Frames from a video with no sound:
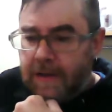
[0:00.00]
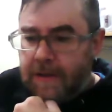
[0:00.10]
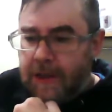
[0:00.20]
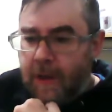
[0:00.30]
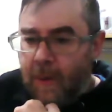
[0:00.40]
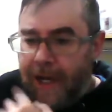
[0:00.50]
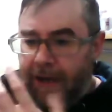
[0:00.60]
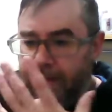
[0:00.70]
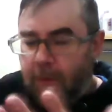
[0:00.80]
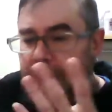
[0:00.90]

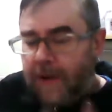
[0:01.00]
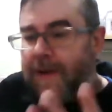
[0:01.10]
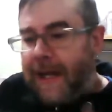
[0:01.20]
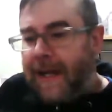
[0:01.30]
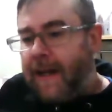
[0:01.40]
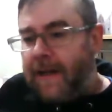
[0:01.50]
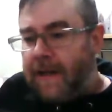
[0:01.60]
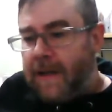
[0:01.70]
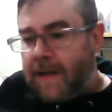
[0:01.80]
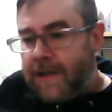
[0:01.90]
waiting for real data,
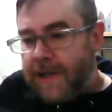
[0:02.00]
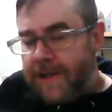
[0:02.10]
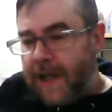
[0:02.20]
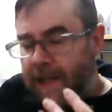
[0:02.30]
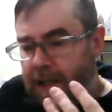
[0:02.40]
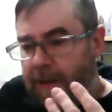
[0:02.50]
just like